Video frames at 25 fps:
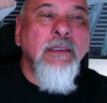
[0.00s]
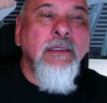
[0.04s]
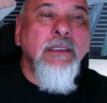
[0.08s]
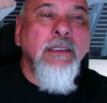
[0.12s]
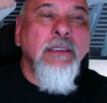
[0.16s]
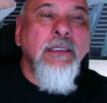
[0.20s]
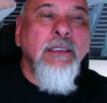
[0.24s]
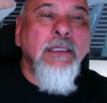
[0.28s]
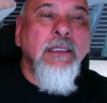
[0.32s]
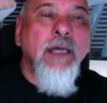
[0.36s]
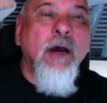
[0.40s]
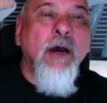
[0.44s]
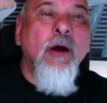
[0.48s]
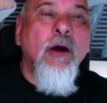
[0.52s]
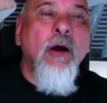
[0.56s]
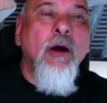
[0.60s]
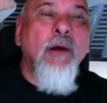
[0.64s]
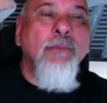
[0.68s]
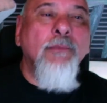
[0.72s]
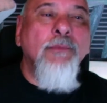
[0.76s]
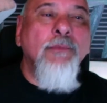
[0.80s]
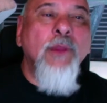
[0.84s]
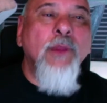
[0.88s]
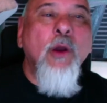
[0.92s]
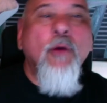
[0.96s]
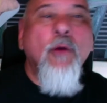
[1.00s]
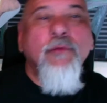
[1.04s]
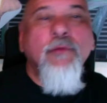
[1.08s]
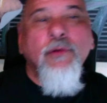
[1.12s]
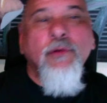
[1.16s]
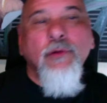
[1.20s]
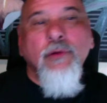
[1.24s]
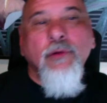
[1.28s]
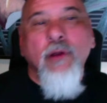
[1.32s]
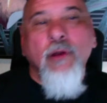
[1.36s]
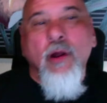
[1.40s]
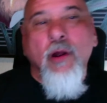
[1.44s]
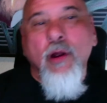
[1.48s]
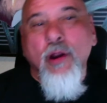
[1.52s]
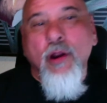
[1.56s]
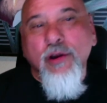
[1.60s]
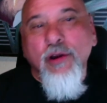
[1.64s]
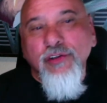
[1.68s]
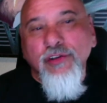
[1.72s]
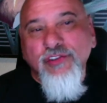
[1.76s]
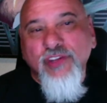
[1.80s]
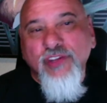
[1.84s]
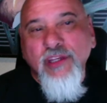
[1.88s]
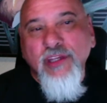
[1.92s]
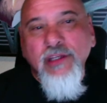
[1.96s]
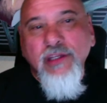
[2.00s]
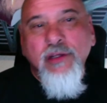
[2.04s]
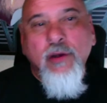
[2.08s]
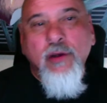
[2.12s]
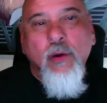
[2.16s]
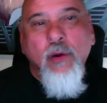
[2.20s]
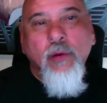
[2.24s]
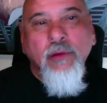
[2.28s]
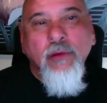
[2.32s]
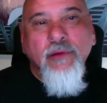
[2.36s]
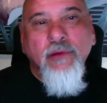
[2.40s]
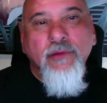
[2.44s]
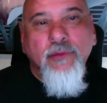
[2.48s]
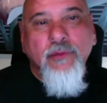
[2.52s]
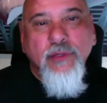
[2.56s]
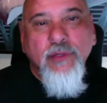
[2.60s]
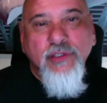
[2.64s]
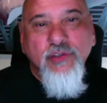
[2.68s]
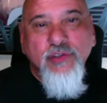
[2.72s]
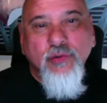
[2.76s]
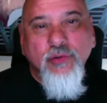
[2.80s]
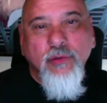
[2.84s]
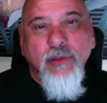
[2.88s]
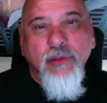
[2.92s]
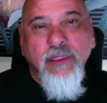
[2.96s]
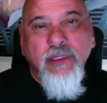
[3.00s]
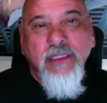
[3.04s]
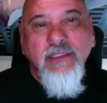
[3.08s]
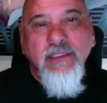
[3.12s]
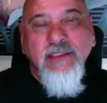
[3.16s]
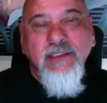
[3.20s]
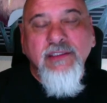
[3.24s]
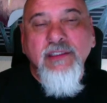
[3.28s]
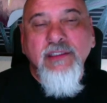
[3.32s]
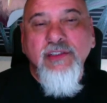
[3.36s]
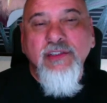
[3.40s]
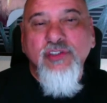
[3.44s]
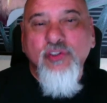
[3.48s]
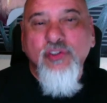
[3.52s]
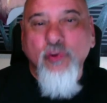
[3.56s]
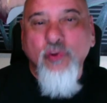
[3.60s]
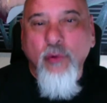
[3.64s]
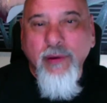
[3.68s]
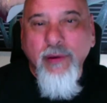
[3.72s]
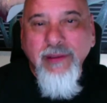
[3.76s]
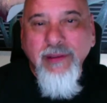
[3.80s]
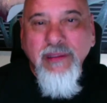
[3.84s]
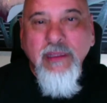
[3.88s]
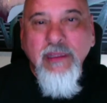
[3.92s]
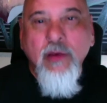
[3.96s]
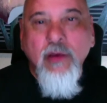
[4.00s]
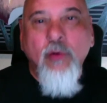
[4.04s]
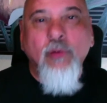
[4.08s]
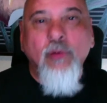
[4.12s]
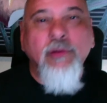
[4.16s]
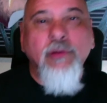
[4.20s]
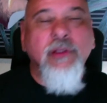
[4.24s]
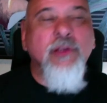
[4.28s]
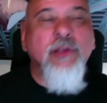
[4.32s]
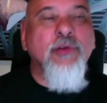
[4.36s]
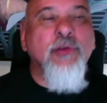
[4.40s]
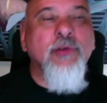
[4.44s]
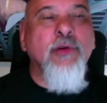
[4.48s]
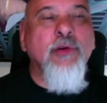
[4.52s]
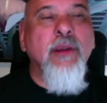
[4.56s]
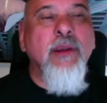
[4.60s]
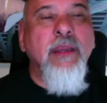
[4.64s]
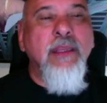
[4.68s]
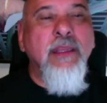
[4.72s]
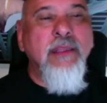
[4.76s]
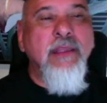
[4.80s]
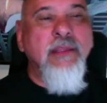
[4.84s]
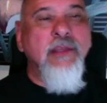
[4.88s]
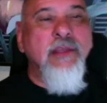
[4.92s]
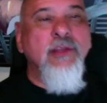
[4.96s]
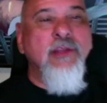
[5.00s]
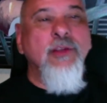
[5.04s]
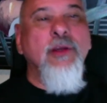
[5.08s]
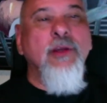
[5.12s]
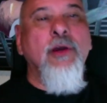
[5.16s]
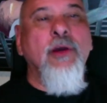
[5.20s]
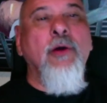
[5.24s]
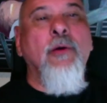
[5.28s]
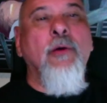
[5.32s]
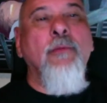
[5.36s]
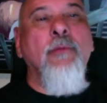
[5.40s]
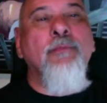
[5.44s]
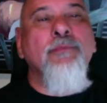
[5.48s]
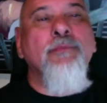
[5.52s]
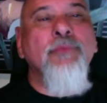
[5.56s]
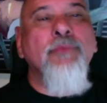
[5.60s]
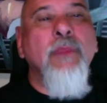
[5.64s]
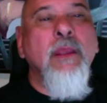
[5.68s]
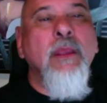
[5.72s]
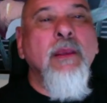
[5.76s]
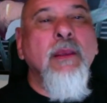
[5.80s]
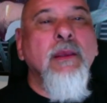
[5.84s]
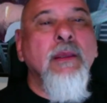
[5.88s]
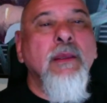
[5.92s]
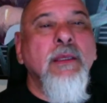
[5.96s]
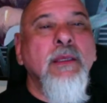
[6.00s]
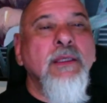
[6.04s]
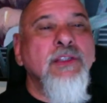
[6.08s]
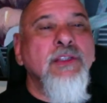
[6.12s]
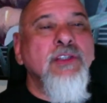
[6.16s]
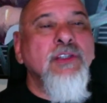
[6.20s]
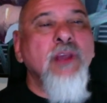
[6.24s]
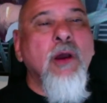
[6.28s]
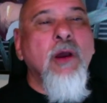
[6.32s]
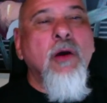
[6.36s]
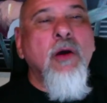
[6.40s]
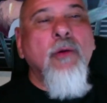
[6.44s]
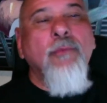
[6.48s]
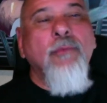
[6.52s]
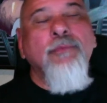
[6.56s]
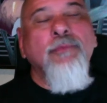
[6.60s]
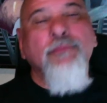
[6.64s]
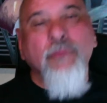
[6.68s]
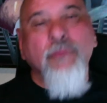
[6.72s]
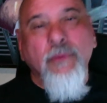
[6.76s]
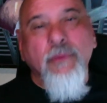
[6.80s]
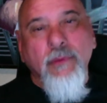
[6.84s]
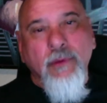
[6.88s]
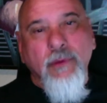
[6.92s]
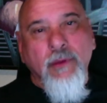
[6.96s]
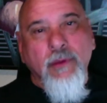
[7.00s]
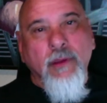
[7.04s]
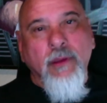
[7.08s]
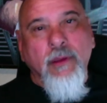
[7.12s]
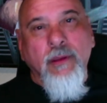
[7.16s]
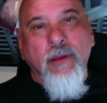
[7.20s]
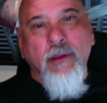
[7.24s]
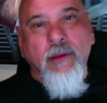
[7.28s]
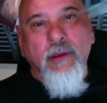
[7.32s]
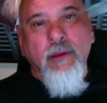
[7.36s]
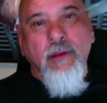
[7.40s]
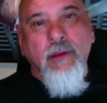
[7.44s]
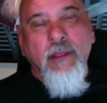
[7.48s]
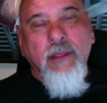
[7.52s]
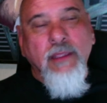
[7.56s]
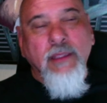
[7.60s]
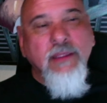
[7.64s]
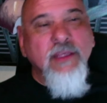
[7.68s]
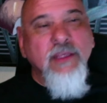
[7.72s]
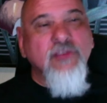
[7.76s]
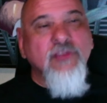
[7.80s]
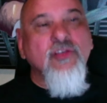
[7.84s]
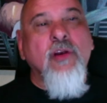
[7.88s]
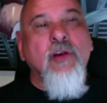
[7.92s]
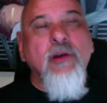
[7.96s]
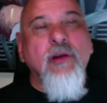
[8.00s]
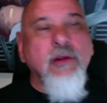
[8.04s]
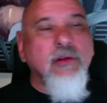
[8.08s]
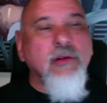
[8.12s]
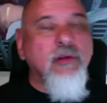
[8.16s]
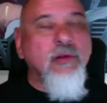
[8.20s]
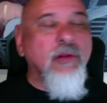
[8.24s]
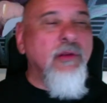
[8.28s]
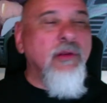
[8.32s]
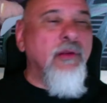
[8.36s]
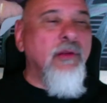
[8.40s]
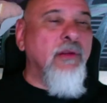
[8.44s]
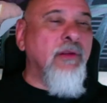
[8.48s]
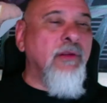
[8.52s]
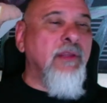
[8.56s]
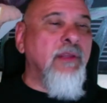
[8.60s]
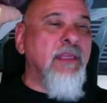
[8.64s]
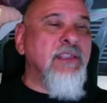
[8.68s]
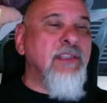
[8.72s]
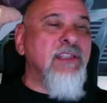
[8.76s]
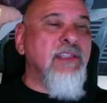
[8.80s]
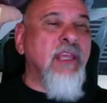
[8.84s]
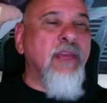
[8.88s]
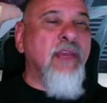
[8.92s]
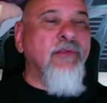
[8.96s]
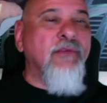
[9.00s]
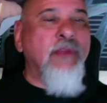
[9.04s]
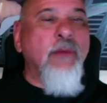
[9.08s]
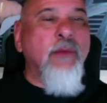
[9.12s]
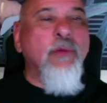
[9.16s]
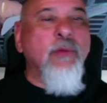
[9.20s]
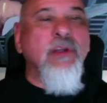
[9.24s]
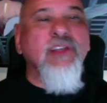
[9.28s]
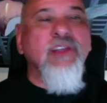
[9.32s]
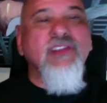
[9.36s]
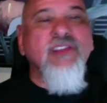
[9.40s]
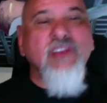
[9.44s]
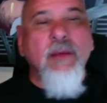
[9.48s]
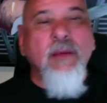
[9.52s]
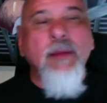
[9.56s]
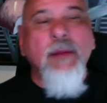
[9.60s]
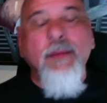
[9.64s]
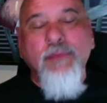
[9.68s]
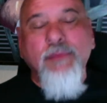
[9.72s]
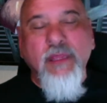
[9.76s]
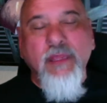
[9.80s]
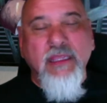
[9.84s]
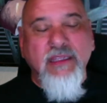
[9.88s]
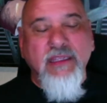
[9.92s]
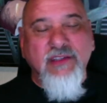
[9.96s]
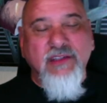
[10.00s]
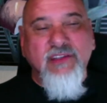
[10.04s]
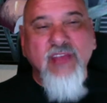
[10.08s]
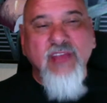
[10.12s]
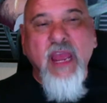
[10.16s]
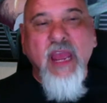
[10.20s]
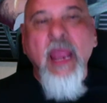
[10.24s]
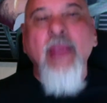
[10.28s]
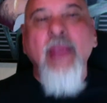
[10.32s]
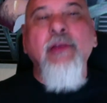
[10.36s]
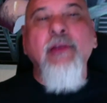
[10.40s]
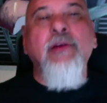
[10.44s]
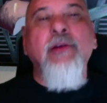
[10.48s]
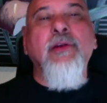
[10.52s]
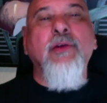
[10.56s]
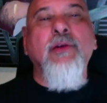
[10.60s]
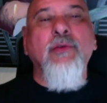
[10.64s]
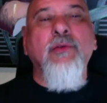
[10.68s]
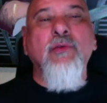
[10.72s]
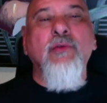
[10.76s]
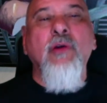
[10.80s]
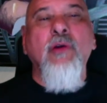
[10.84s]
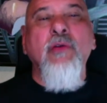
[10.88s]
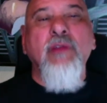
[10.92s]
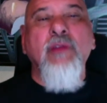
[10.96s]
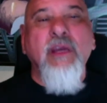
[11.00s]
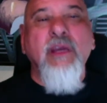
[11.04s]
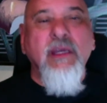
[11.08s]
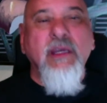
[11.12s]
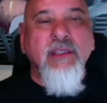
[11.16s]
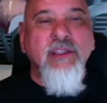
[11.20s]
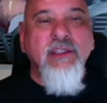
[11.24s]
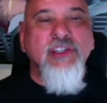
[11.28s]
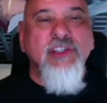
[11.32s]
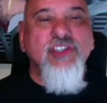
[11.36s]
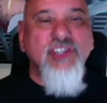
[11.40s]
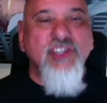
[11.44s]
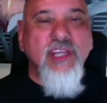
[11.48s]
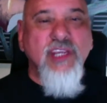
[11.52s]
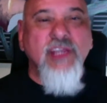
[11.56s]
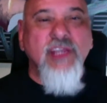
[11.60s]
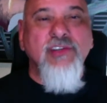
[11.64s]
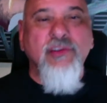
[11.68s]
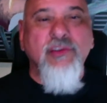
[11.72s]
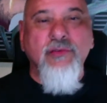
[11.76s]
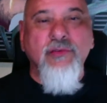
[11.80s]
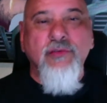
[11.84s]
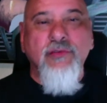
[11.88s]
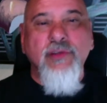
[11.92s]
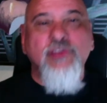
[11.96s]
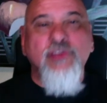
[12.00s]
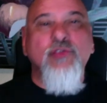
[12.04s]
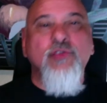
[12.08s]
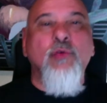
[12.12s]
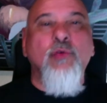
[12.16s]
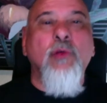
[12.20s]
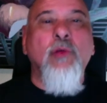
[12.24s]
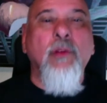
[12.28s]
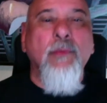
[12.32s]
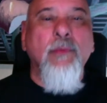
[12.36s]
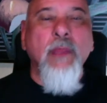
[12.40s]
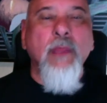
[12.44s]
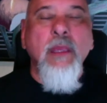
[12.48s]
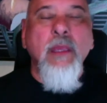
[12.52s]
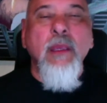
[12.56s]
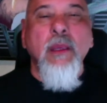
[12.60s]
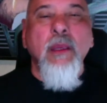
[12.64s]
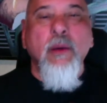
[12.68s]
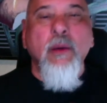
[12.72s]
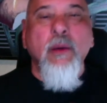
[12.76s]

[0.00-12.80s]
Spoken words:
The overarching goal of the ritual, it's destroying the old and creating the new. So in this article, they say if they were to sum up the entire Corona initiation ritual with